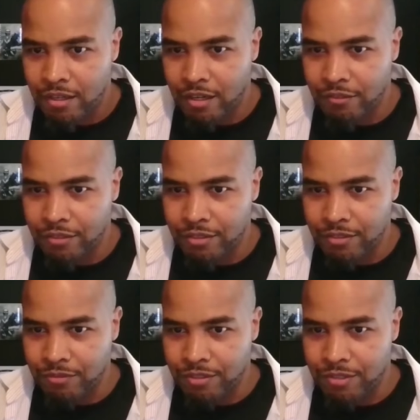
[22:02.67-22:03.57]
everything
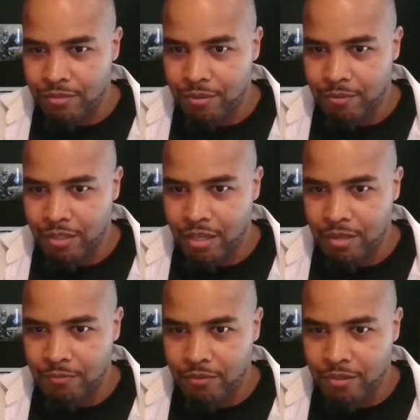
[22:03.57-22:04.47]
so we can see where we
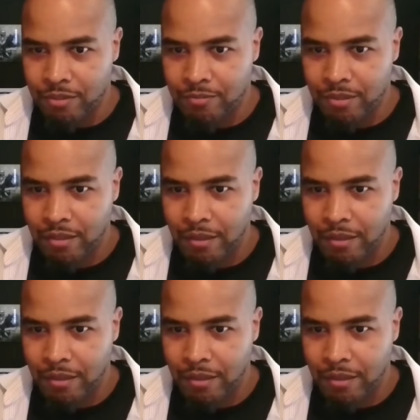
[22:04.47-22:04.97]
came from.